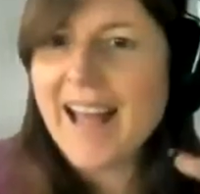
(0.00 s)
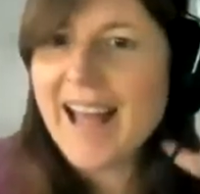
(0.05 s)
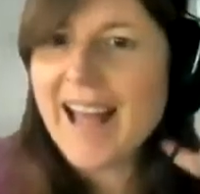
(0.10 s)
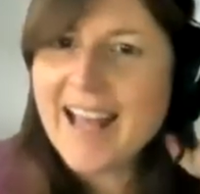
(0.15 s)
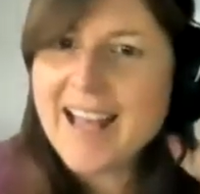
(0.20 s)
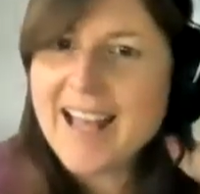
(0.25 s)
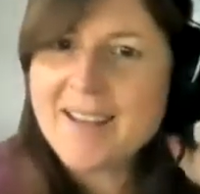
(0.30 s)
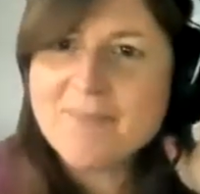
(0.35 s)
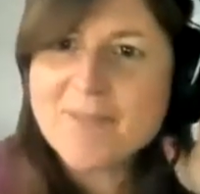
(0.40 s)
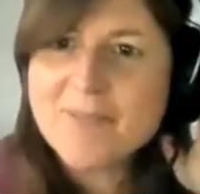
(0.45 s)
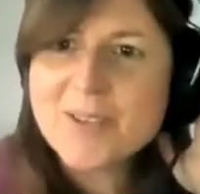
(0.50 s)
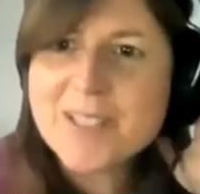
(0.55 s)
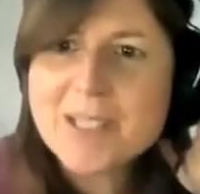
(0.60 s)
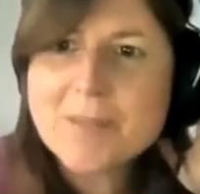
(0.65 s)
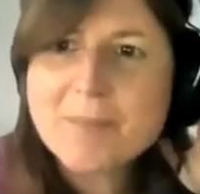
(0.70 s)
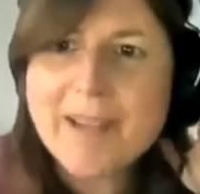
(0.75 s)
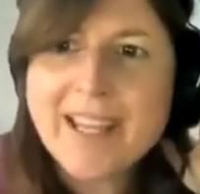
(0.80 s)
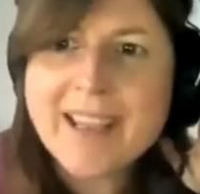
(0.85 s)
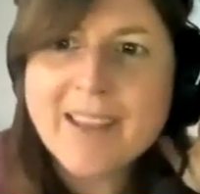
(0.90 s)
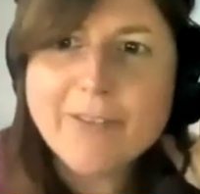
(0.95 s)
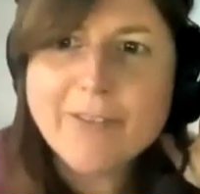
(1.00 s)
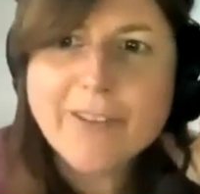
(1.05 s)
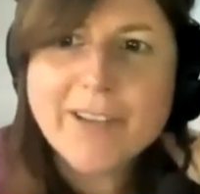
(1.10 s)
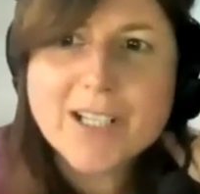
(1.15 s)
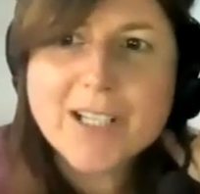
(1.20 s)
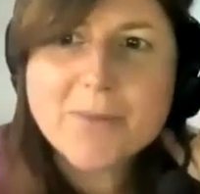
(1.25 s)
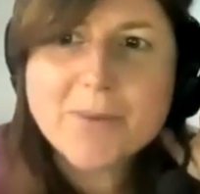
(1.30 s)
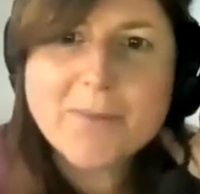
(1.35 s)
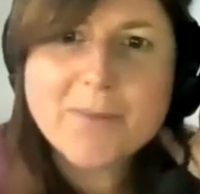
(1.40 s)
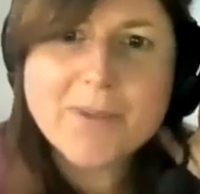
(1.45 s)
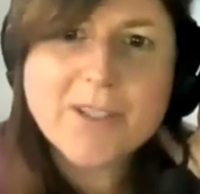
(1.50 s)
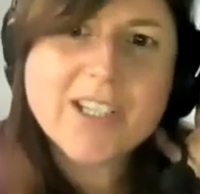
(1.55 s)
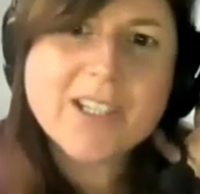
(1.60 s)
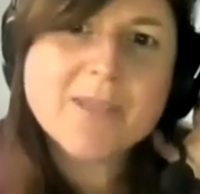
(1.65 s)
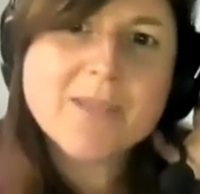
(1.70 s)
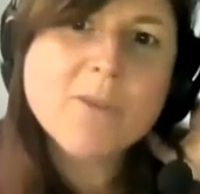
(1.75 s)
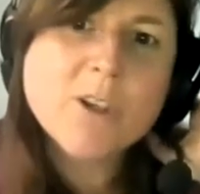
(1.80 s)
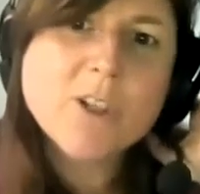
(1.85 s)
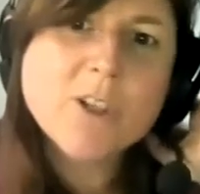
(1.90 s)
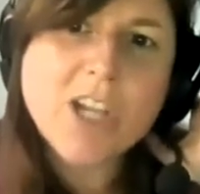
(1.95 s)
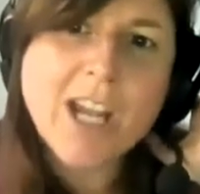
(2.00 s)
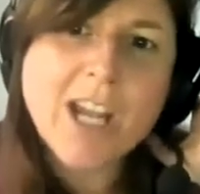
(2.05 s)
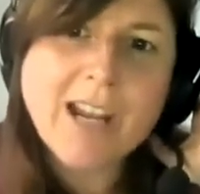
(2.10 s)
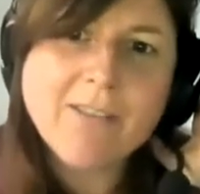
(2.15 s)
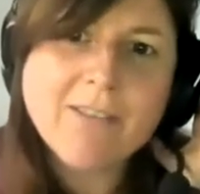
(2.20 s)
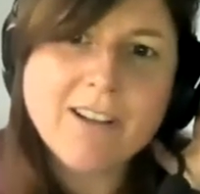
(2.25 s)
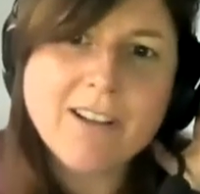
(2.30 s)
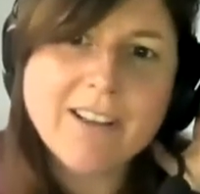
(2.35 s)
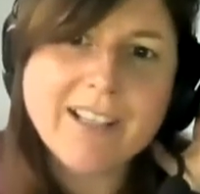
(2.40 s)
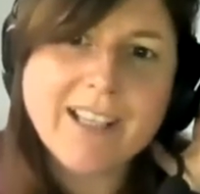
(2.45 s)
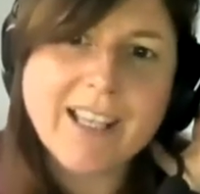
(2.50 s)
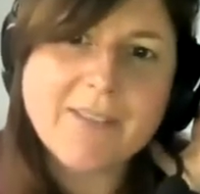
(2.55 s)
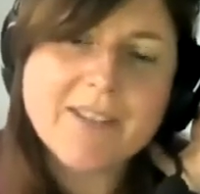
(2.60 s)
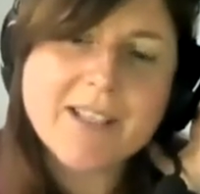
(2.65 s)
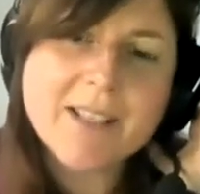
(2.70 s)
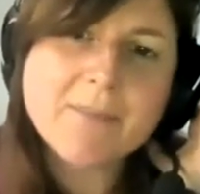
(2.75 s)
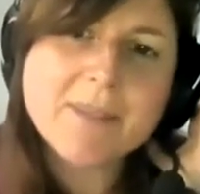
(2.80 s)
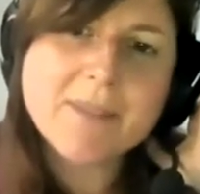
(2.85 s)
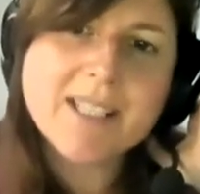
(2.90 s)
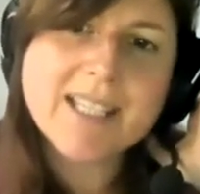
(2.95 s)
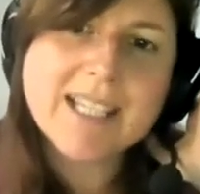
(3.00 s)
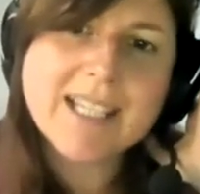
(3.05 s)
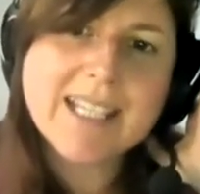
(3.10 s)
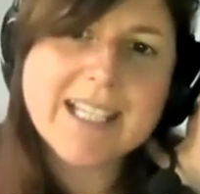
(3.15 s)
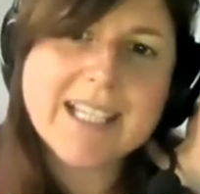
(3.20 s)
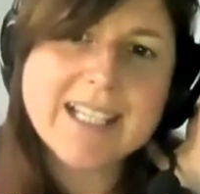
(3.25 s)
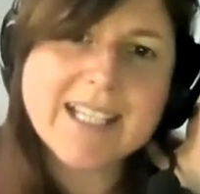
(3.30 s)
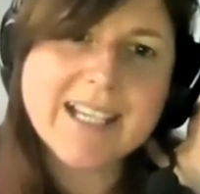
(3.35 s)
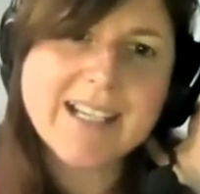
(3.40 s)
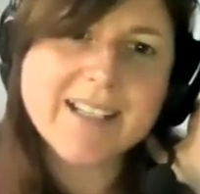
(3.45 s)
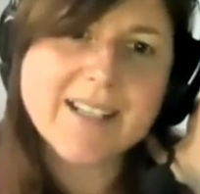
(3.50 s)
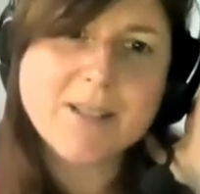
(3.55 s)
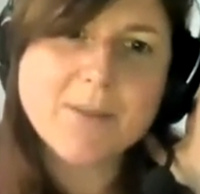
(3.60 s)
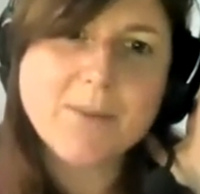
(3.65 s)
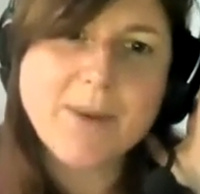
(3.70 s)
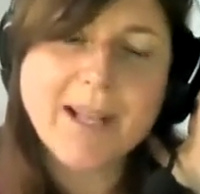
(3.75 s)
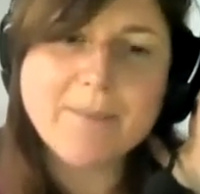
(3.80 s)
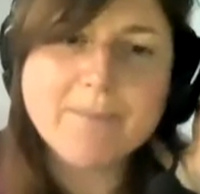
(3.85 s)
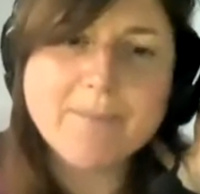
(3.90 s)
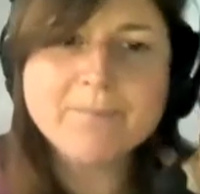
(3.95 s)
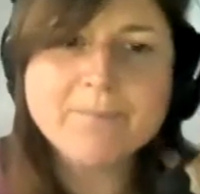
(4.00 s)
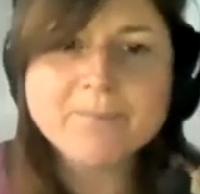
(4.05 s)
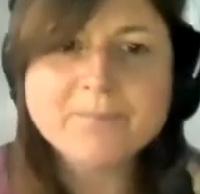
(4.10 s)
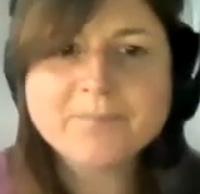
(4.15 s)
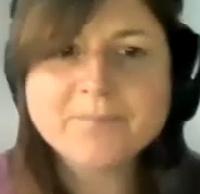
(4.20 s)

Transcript: I'm going to begin the first one, which is more general and give some statistics as well.